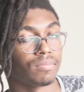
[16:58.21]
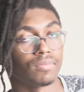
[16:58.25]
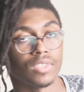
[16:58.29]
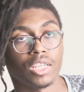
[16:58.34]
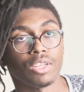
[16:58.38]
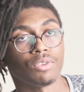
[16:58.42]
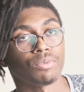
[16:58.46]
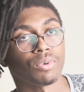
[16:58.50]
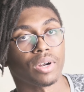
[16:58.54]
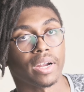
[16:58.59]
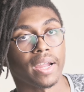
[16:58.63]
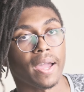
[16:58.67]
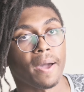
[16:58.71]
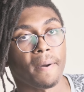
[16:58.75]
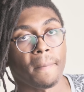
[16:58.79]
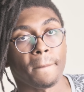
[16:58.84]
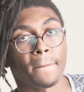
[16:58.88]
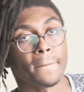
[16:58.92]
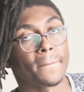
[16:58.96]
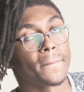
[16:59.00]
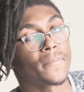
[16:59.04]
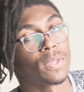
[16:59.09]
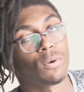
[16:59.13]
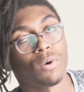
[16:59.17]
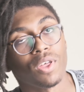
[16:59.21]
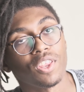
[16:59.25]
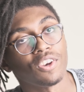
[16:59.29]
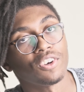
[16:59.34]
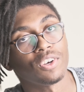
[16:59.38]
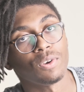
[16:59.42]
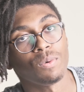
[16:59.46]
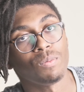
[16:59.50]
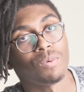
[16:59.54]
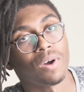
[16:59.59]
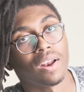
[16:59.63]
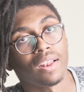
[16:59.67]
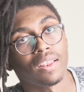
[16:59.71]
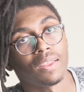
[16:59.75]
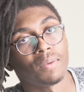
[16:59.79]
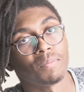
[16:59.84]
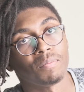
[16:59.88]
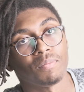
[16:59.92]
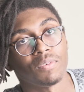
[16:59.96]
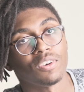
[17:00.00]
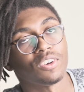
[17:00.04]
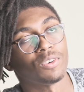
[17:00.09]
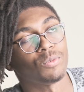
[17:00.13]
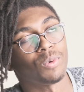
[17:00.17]
These work out. Whether she
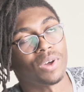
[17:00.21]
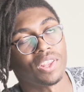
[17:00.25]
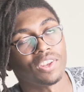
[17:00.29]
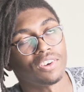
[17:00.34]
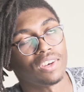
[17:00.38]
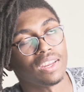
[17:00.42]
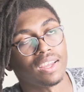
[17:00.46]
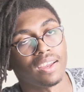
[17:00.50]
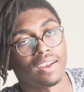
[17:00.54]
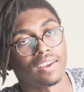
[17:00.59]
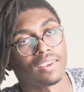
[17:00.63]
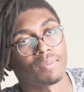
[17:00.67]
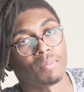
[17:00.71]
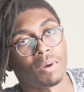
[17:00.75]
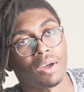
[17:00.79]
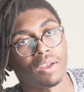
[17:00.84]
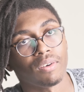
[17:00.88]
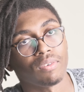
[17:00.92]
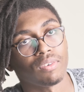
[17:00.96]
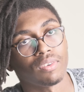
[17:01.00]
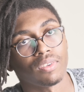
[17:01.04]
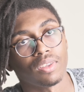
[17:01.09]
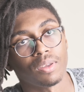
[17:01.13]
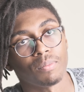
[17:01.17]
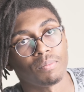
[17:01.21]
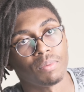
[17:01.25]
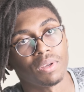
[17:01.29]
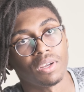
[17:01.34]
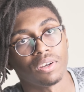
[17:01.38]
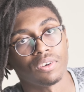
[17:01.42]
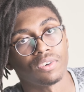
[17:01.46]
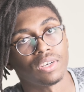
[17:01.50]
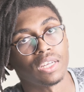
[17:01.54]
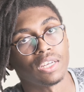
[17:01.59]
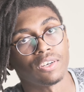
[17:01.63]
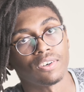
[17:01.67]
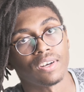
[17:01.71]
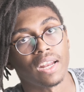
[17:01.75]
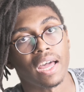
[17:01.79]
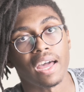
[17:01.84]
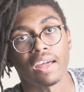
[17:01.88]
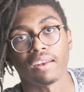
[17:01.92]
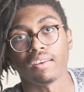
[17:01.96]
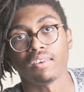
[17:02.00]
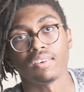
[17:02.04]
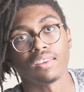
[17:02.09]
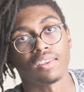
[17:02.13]
cares about them being critiqued or not,